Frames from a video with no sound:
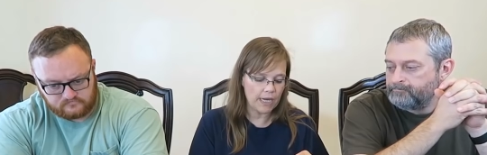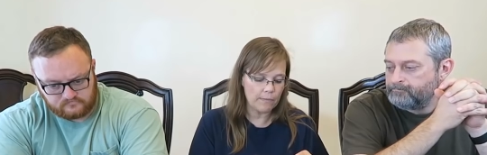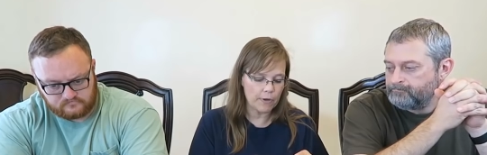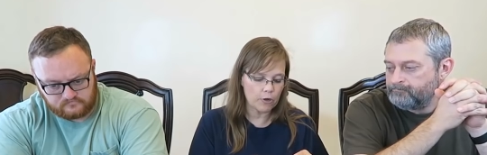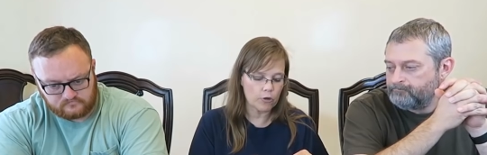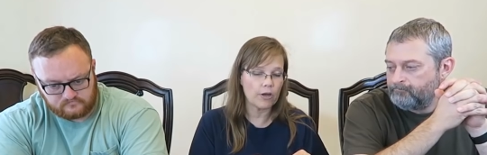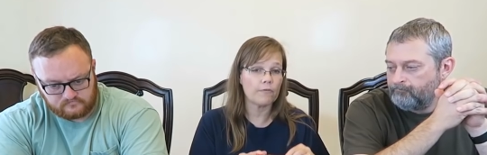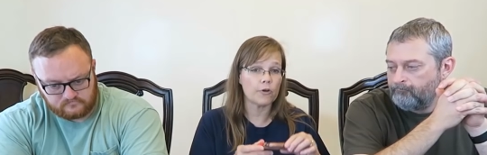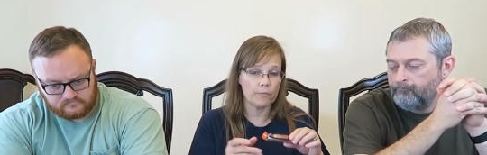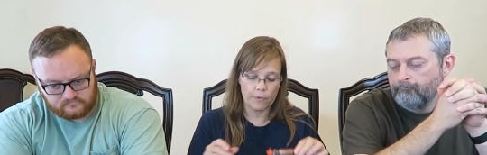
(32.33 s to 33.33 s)
Speaker 1: peanut butter
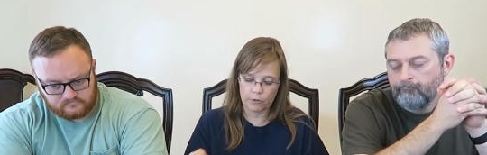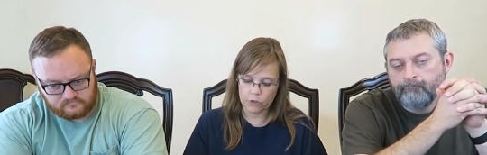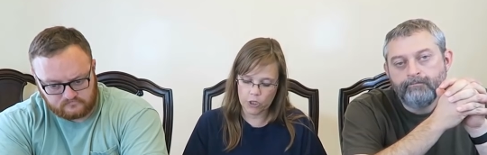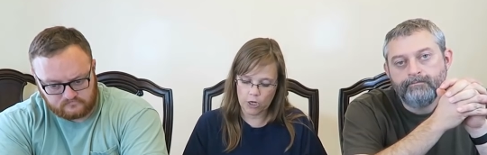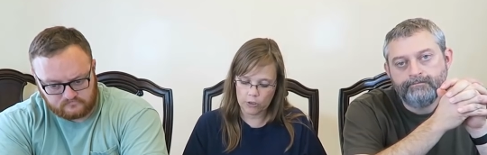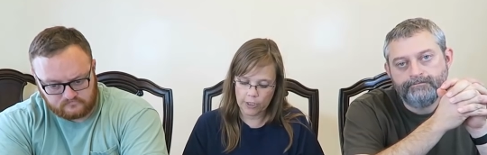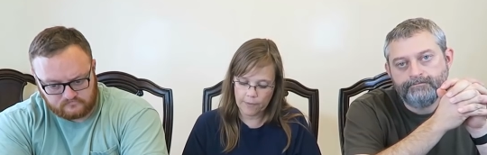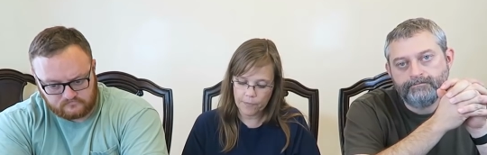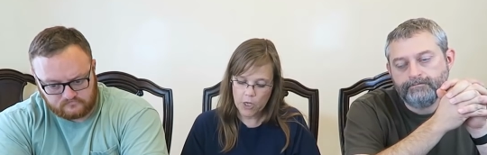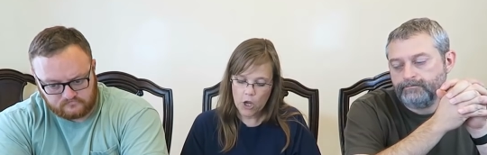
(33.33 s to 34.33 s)
covered in milk
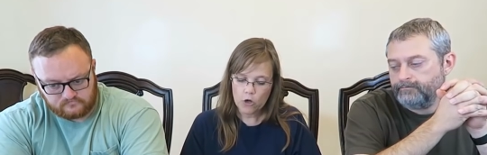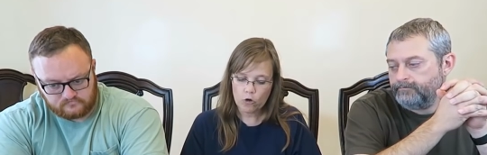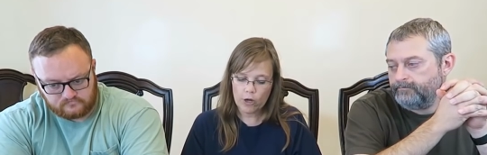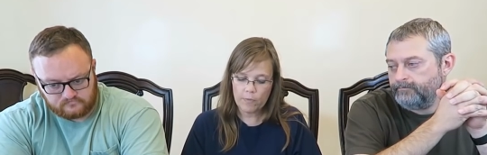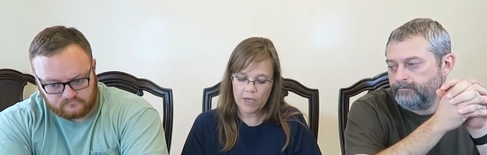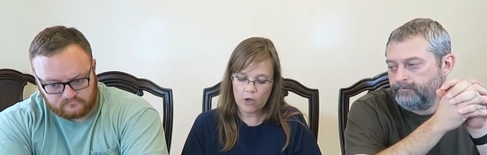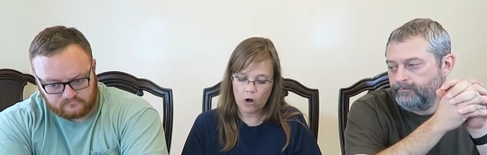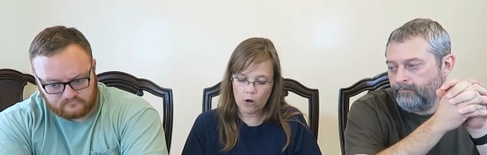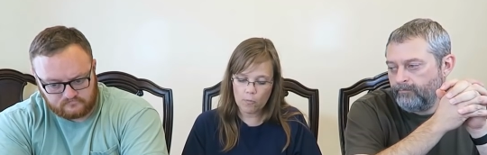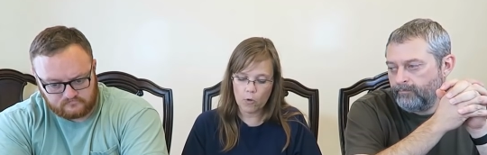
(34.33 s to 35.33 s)
chocolate, creamy
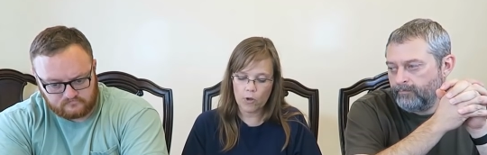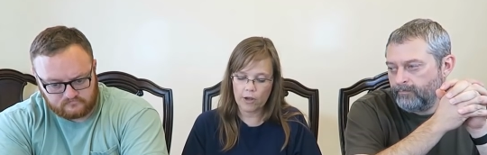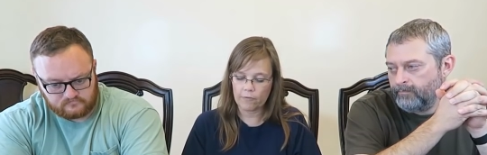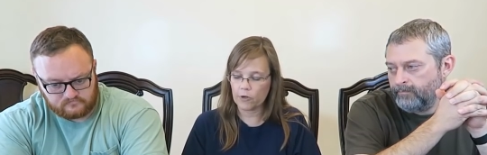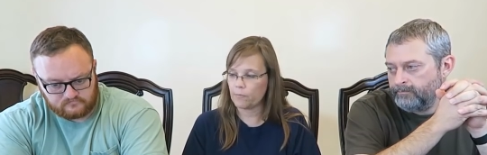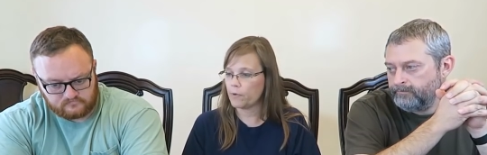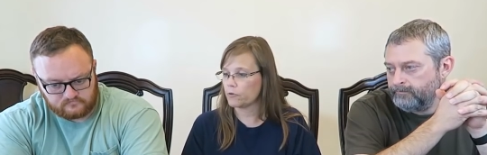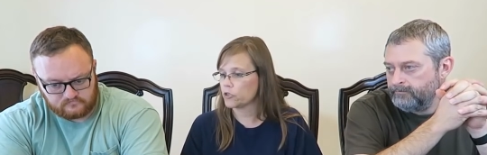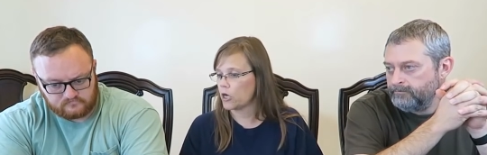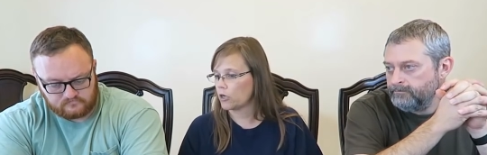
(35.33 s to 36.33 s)
caramel covered in
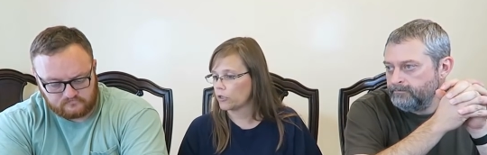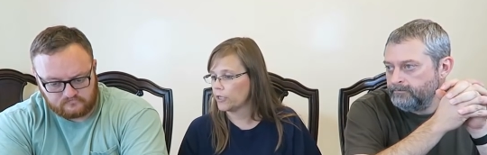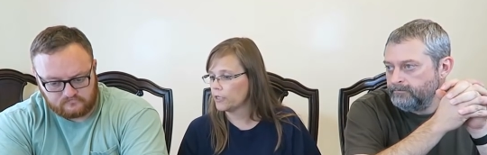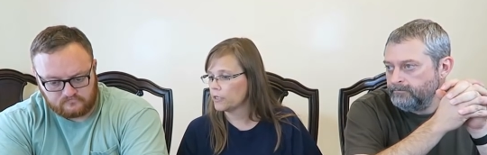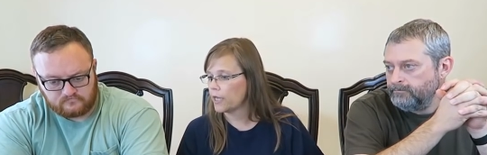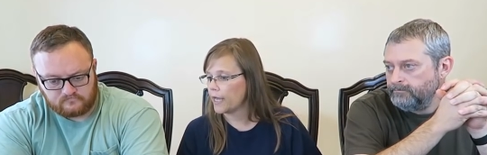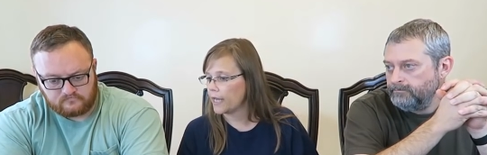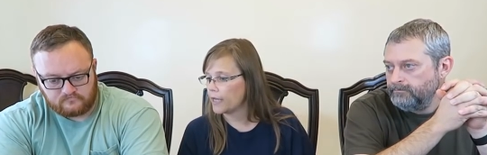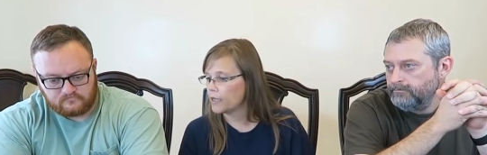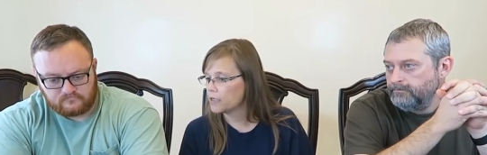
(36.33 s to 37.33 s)
milk chocolate,
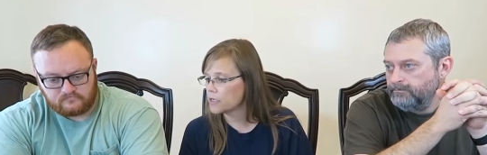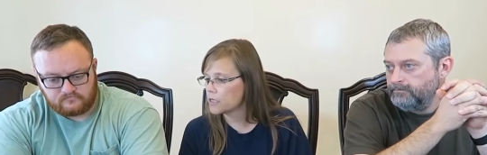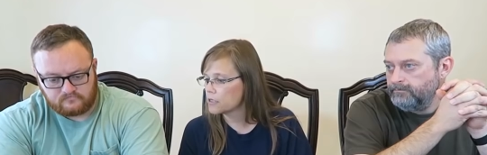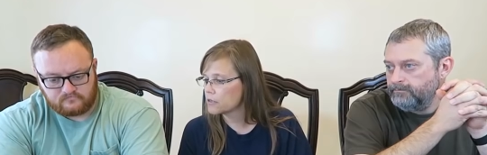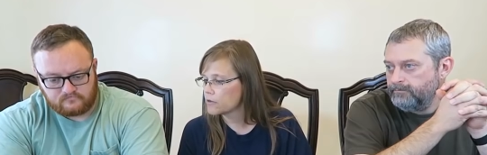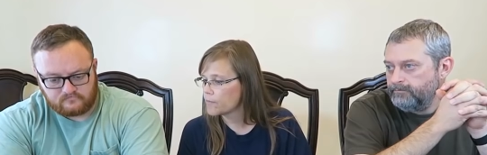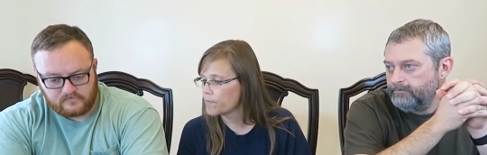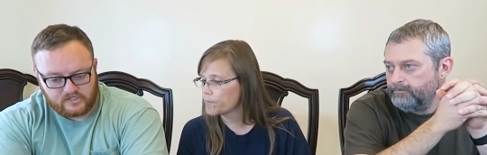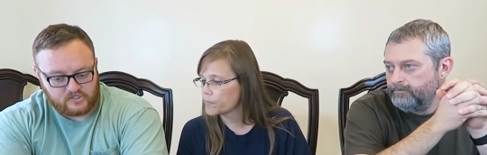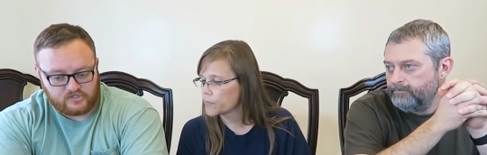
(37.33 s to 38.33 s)
and...
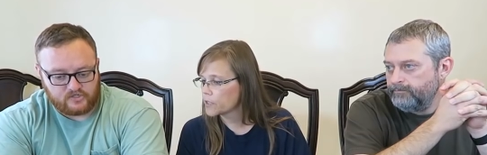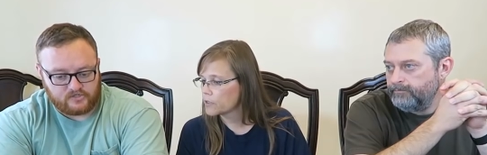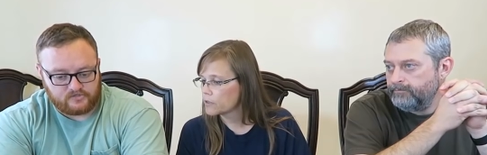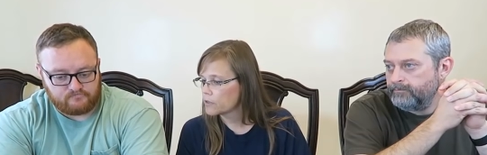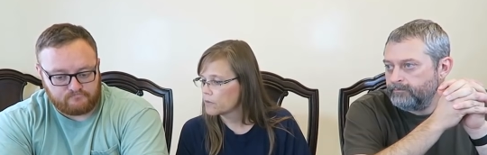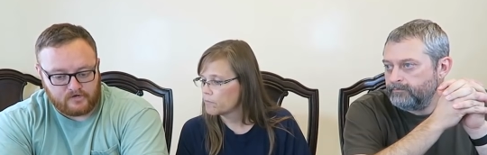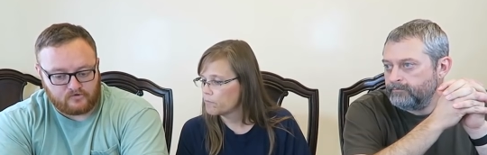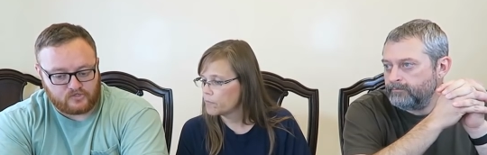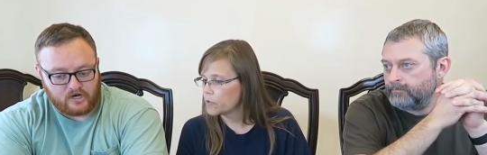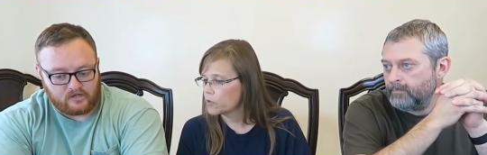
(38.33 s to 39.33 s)
Speaker 2: This is just
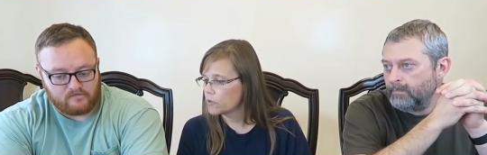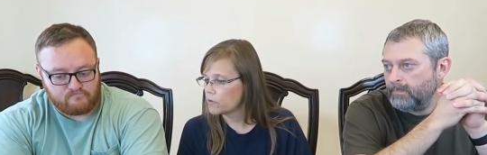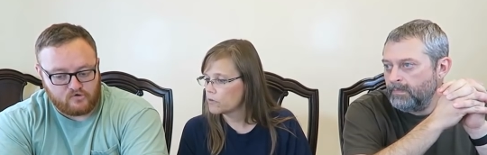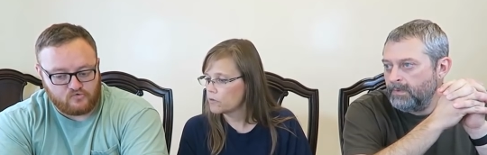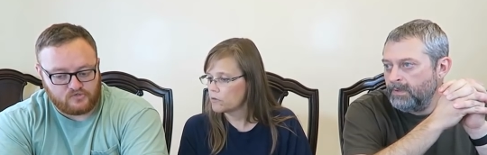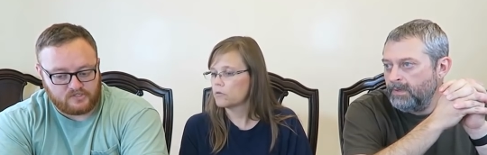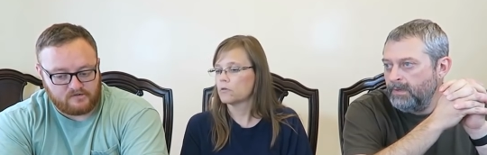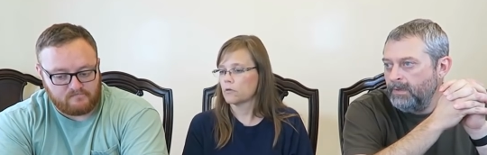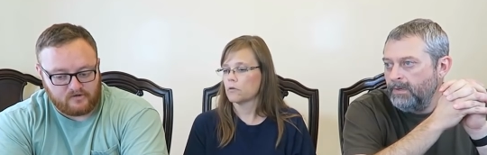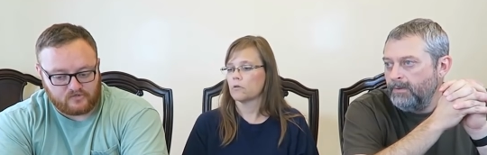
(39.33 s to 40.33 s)
milk chocolate mousse
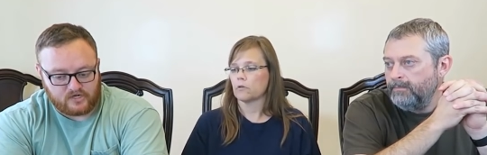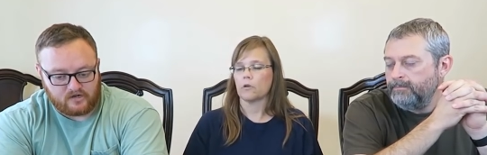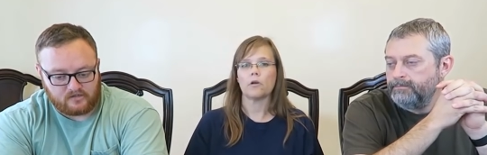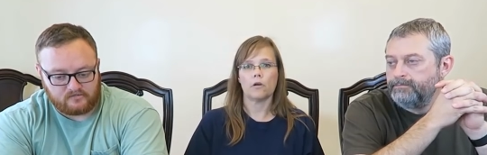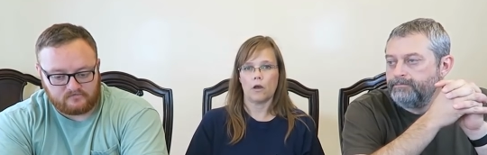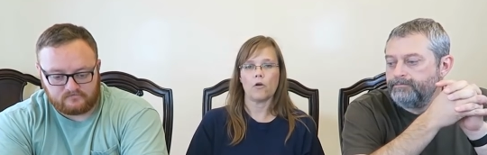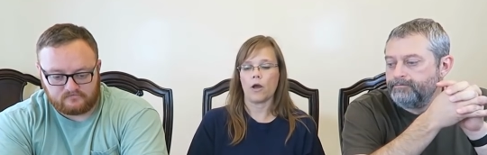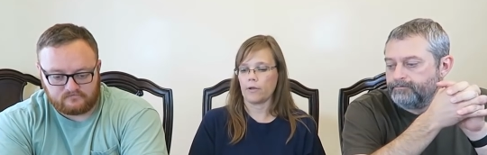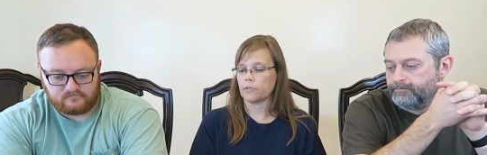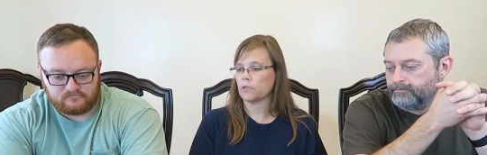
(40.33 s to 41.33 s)
and milk chocolate.
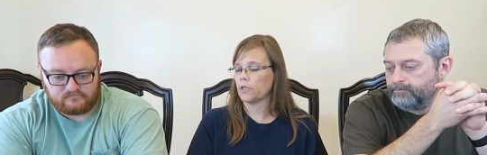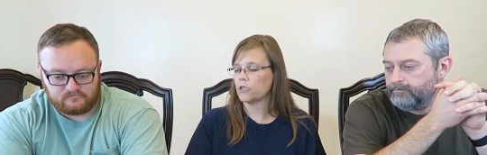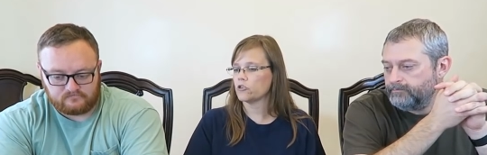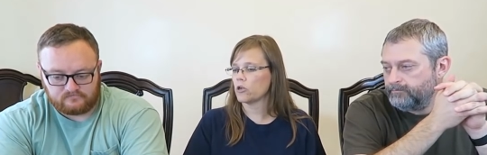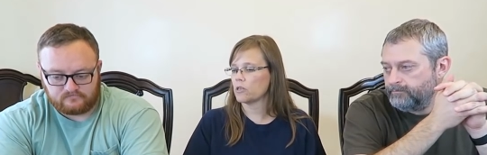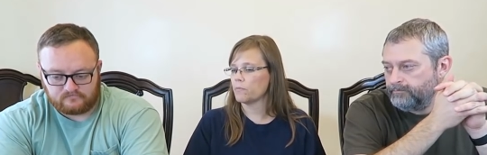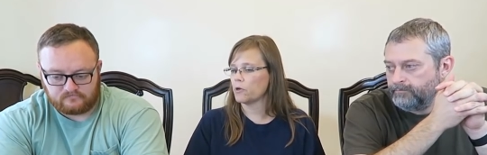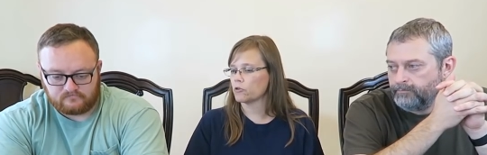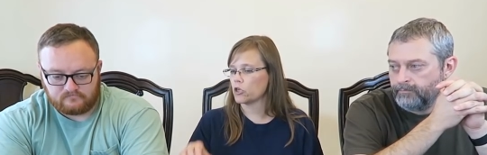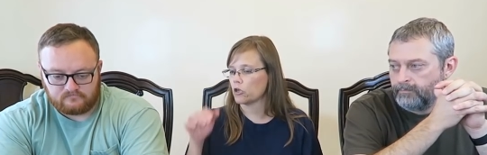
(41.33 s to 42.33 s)
Speaker 1: Okay, so let's try the
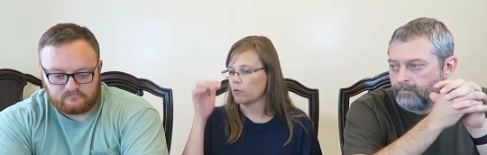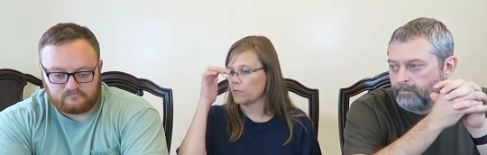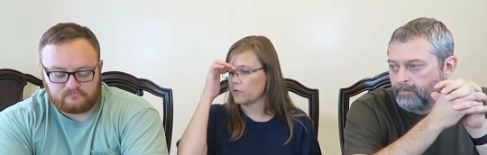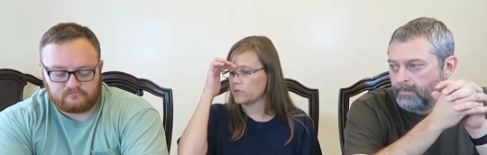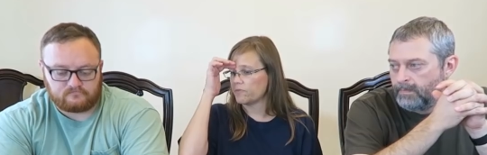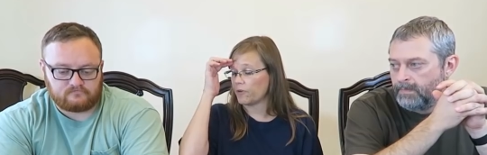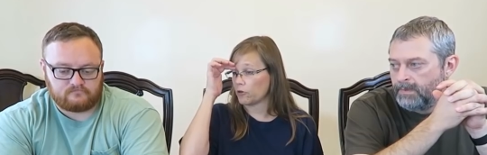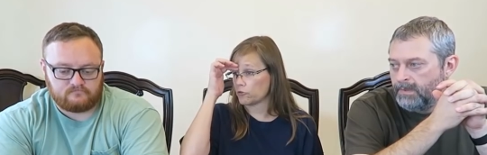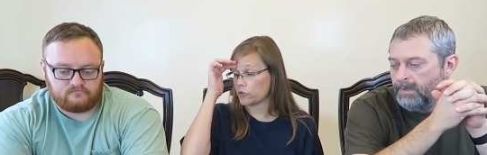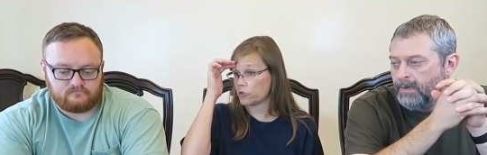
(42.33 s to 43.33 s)
milk chocolate mousse
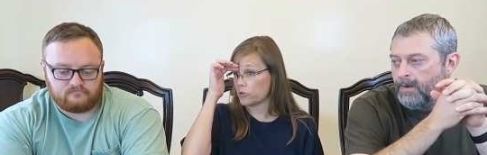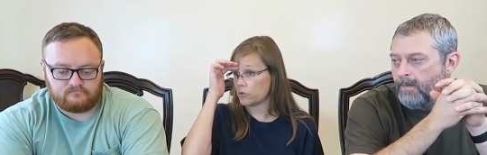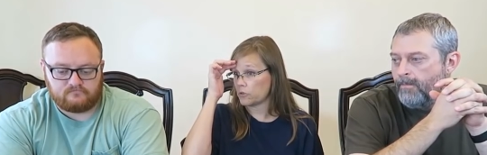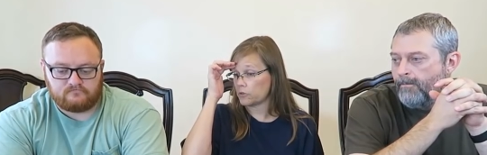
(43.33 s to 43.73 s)
first.